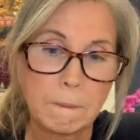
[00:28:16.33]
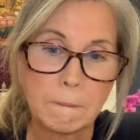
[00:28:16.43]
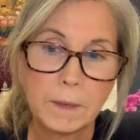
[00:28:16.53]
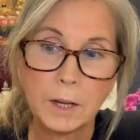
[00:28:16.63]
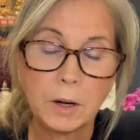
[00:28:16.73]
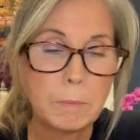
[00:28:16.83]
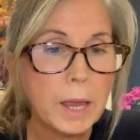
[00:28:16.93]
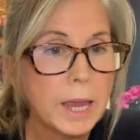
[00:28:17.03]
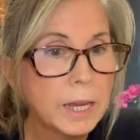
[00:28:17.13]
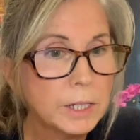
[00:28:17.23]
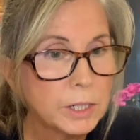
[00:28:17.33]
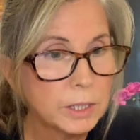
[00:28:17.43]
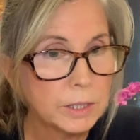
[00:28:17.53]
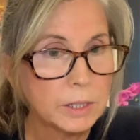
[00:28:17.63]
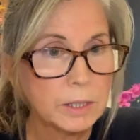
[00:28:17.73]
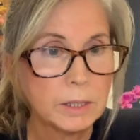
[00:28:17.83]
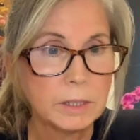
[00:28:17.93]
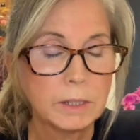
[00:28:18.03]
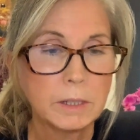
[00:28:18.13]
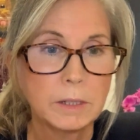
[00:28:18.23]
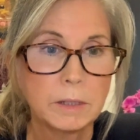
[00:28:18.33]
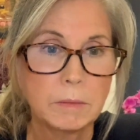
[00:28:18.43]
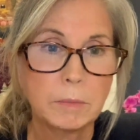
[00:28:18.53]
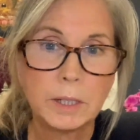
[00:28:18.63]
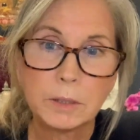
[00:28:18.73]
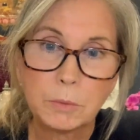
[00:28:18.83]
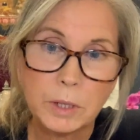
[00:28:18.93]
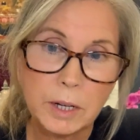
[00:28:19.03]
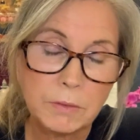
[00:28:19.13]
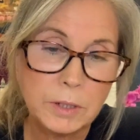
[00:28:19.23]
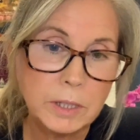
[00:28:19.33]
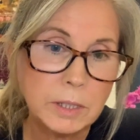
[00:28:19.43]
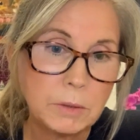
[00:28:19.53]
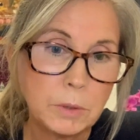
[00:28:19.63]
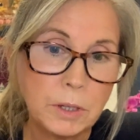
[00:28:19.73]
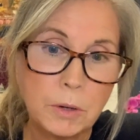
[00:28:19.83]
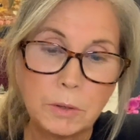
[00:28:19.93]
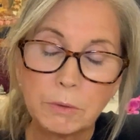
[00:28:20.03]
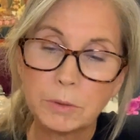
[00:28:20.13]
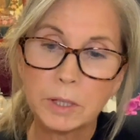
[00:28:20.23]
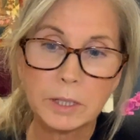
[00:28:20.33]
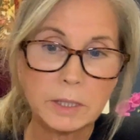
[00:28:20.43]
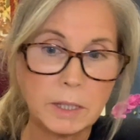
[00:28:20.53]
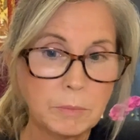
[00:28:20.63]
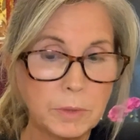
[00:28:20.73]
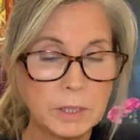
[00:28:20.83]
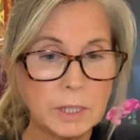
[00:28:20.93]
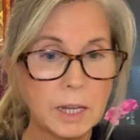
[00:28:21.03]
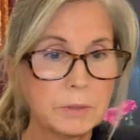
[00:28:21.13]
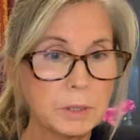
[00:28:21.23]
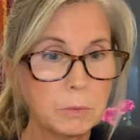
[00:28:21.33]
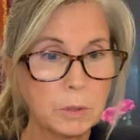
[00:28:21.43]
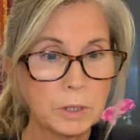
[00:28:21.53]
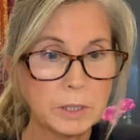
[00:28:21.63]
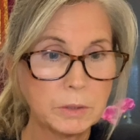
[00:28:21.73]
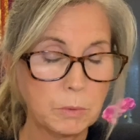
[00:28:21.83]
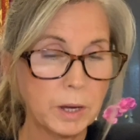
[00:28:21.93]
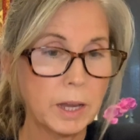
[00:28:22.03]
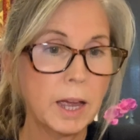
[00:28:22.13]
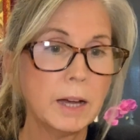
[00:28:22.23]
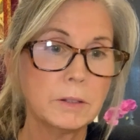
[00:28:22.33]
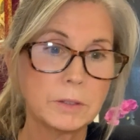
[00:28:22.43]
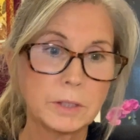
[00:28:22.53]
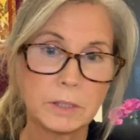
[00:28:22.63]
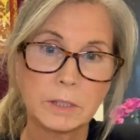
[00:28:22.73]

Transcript: and our patience, because whatever it is that we're going through, like, something's having to work its way out.